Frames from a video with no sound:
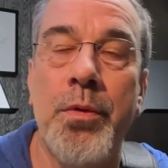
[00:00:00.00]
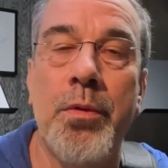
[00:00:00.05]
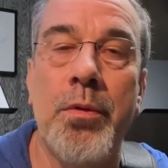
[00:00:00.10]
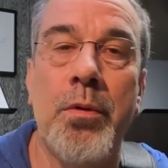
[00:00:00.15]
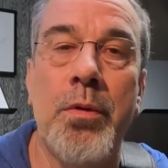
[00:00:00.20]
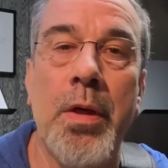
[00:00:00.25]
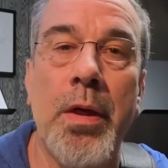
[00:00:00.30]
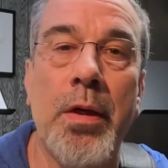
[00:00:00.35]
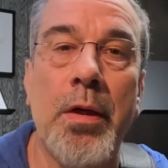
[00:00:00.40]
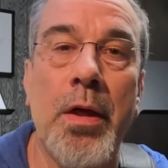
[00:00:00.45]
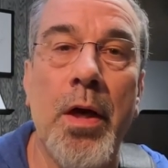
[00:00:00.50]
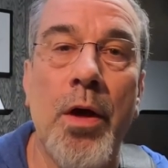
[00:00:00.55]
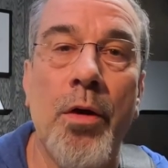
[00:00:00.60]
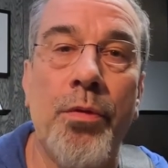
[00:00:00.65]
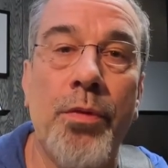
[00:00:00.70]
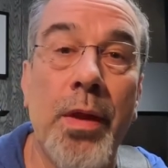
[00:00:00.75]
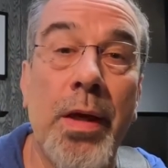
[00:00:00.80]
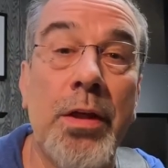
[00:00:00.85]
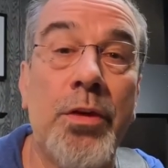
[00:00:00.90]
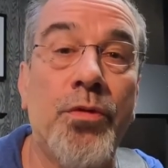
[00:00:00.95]
take care.
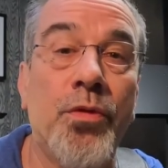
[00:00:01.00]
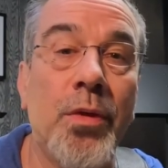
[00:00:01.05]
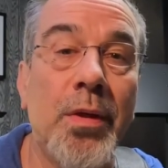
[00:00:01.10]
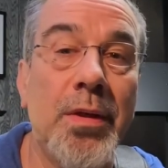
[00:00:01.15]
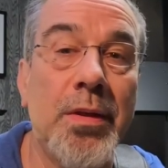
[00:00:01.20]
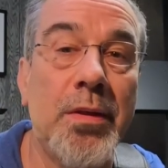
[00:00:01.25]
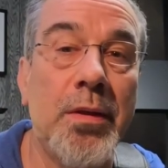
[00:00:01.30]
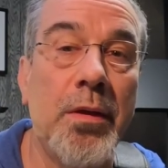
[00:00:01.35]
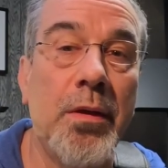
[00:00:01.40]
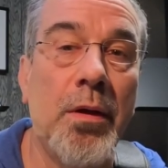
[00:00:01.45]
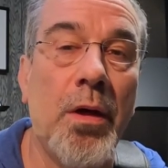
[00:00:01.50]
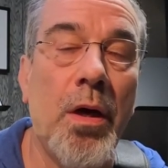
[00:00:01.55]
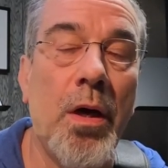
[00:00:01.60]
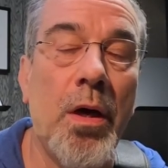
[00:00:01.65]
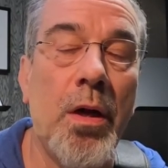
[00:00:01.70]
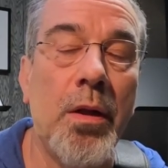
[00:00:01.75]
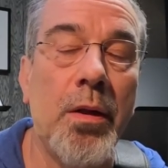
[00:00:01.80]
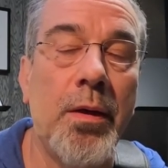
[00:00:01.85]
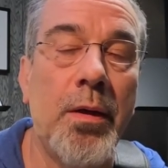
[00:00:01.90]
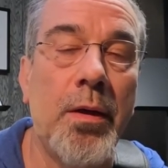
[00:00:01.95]
Thanks for listening
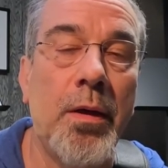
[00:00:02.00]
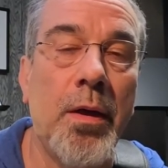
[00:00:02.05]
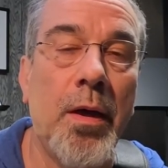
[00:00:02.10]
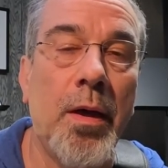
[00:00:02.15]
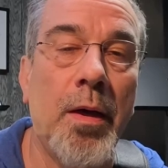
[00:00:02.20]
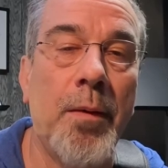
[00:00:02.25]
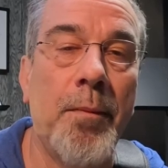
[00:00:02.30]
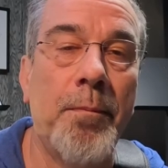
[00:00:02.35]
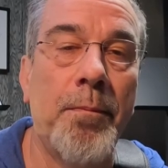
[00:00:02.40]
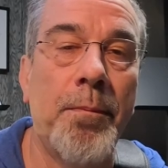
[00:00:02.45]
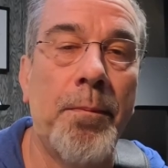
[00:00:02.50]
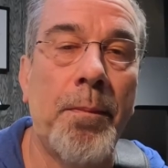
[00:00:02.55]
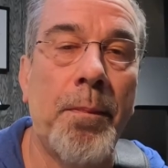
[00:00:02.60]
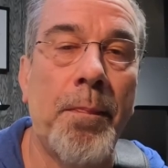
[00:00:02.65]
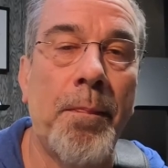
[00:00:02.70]
all, and